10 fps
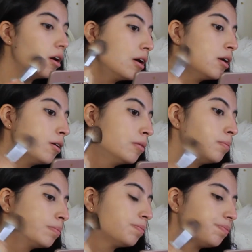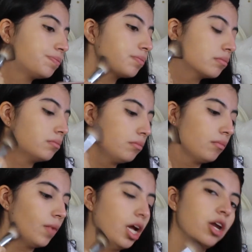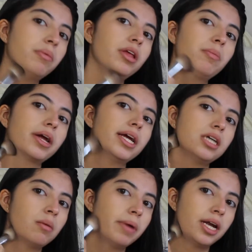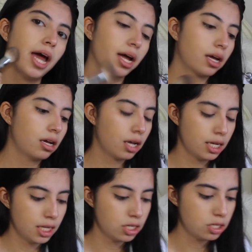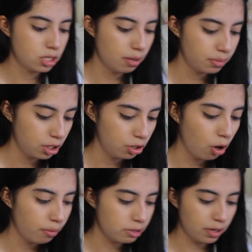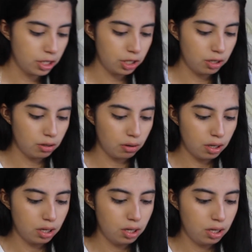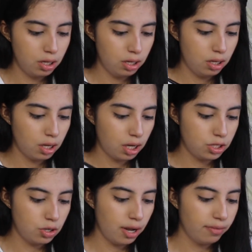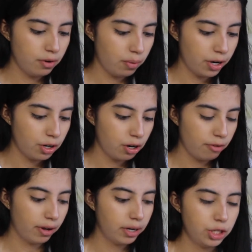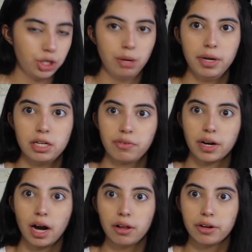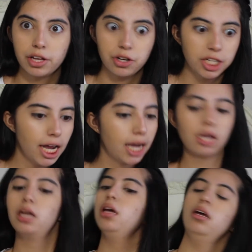I normally bring it down my neck, because that's something you always want to do, because you never want your foundation to be a different color than your neck.